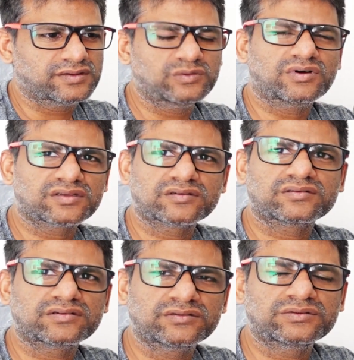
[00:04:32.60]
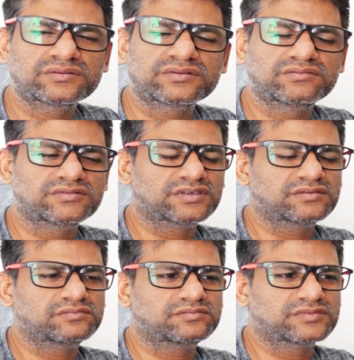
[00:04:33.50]
who also do
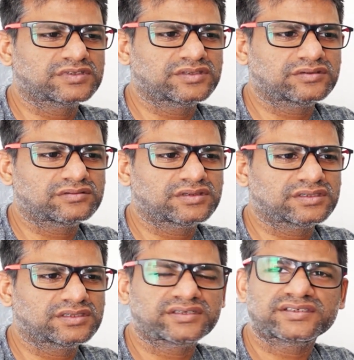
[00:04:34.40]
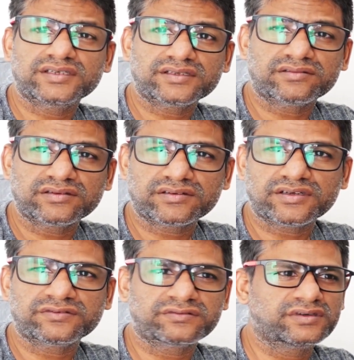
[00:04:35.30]
the research
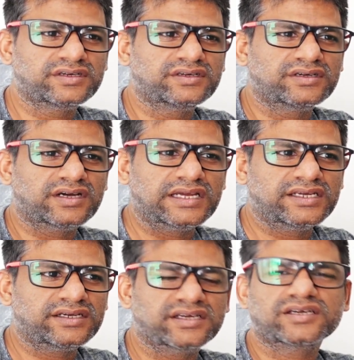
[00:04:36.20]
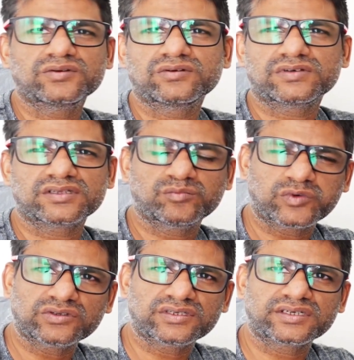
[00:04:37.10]
stuff, I taken over the
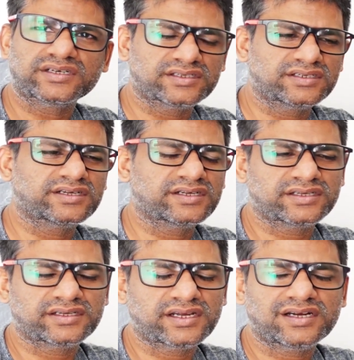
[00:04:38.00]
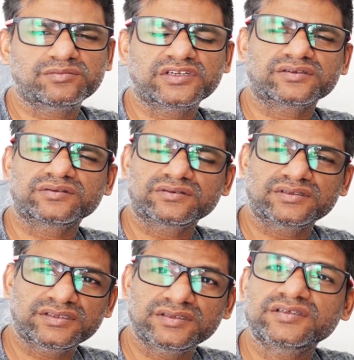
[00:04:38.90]
project and then I helped her. So
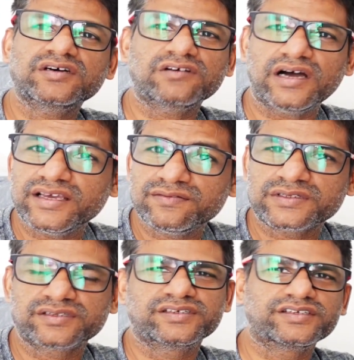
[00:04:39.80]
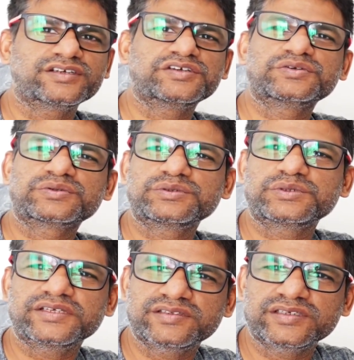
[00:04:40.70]
this is how I was introduced
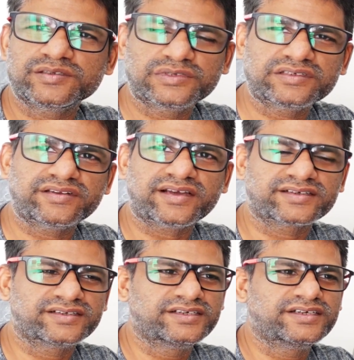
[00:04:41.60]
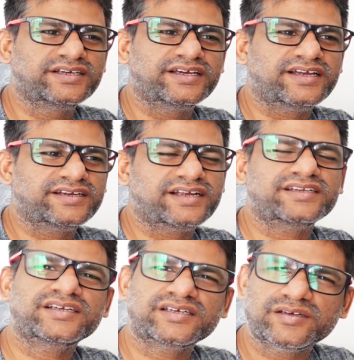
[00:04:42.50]
to SCTP stack. And
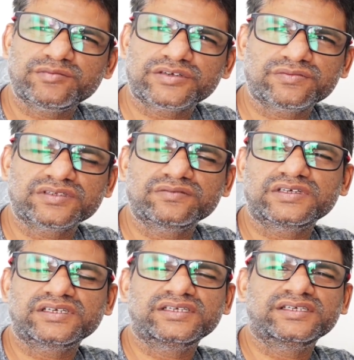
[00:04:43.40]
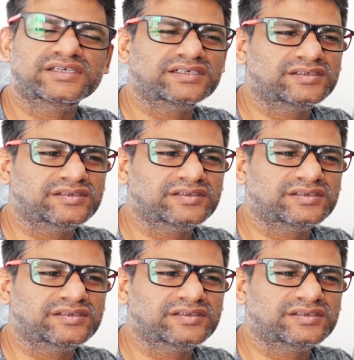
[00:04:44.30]
at that time it was very